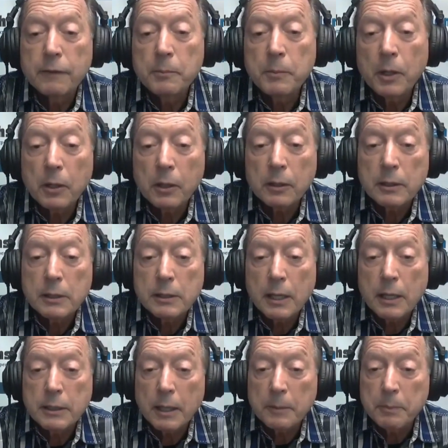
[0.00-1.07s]
of America
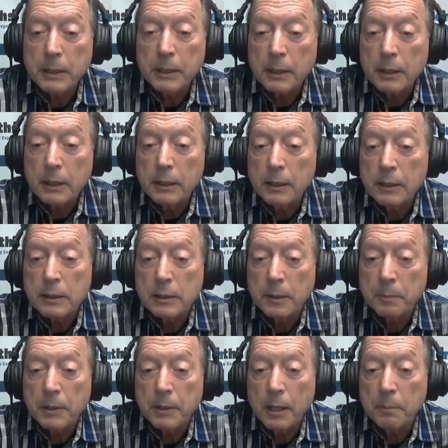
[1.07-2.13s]
says that beginning in
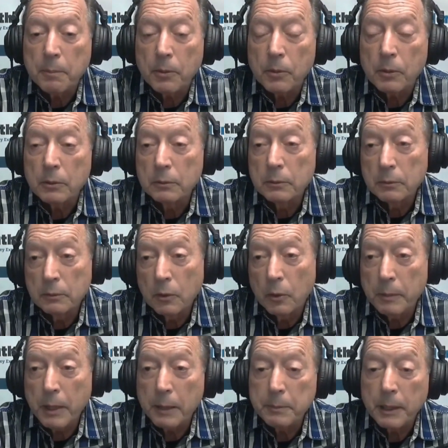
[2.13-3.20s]
September or
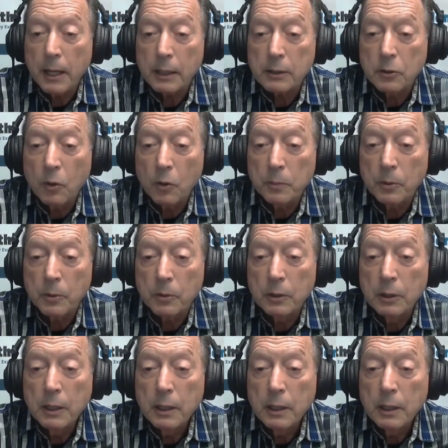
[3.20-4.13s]
maybe October,